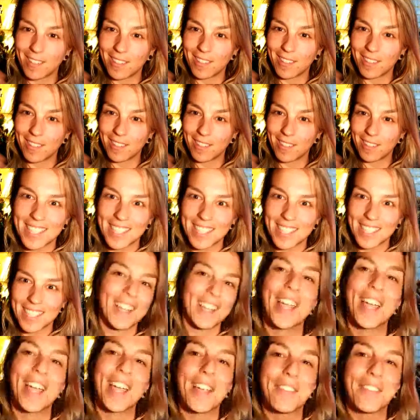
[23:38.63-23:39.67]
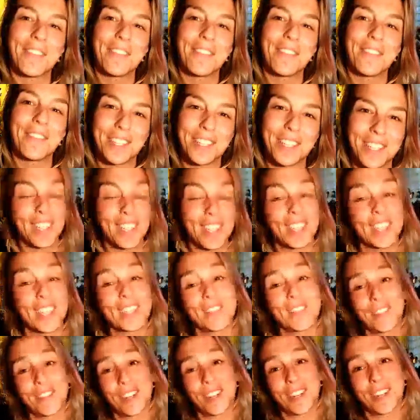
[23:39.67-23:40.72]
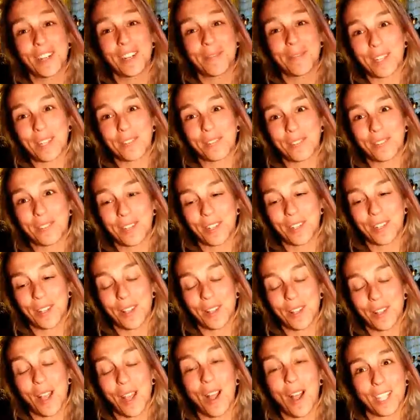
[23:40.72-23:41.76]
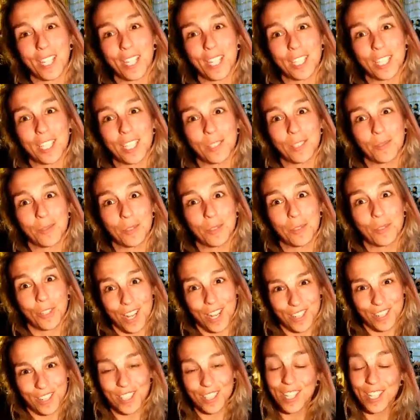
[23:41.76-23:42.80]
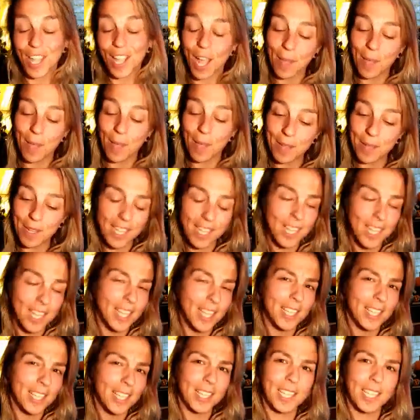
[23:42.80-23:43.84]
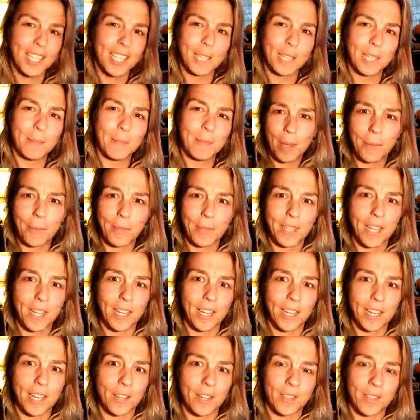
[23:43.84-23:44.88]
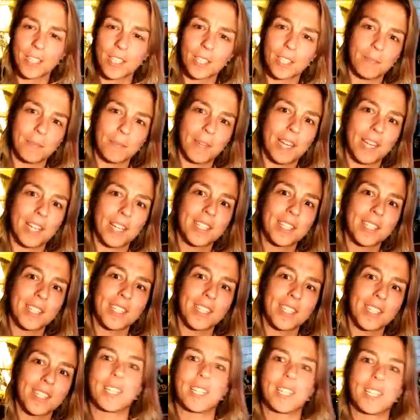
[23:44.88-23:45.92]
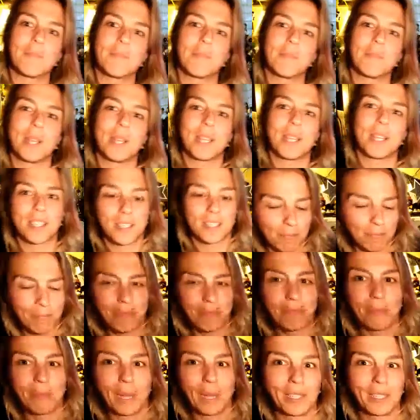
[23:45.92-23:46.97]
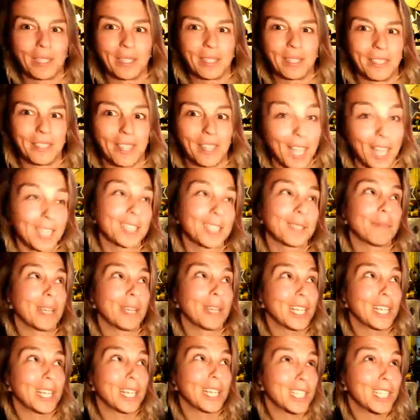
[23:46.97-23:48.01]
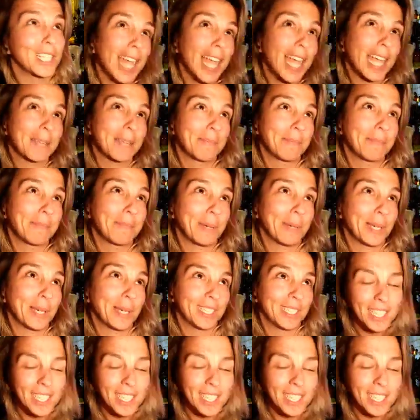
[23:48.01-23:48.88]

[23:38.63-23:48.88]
that's all I have for you today. Thank you very much for all your likes, subscribe, shares, and comments. Keep on pumping that out there. Smash that like button. Smash the like button.